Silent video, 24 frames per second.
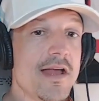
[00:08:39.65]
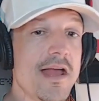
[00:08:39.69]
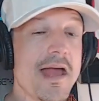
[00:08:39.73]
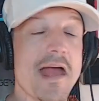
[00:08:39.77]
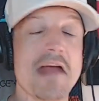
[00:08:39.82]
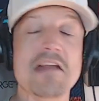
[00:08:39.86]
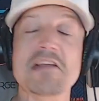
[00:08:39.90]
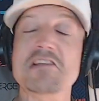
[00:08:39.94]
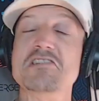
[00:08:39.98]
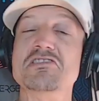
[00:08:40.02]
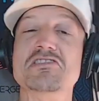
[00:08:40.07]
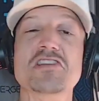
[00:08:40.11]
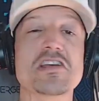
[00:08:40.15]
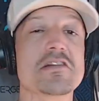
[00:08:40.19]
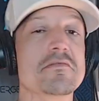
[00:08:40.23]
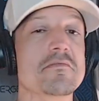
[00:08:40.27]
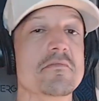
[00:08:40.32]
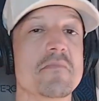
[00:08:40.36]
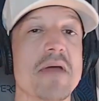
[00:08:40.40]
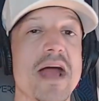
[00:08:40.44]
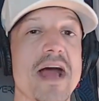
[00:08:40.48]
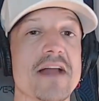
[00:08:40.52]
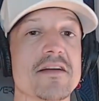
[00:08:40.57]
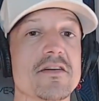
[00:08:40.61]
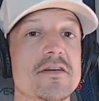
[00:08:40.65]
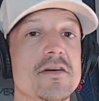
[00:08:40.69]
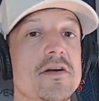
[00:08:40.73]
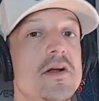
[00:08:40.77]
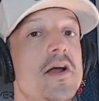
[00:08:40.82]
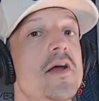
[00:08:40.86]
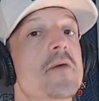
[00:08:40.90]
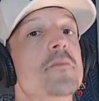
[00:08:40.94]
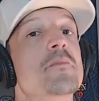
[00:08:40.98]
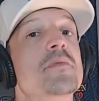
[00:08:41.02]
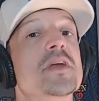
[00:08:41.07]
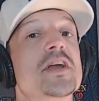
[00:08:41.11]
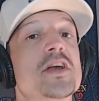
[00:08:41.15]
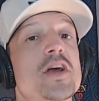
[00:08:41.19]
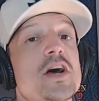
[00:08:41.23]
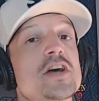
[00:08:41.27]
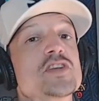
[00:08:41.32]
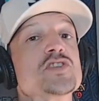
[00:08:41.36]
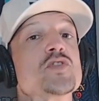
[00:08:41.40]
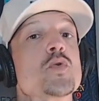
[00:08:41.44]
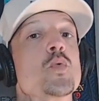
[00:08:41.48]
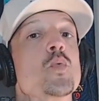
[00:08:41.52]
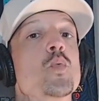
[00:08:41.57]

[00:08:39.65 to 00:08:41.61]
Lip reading: and it didn't matter because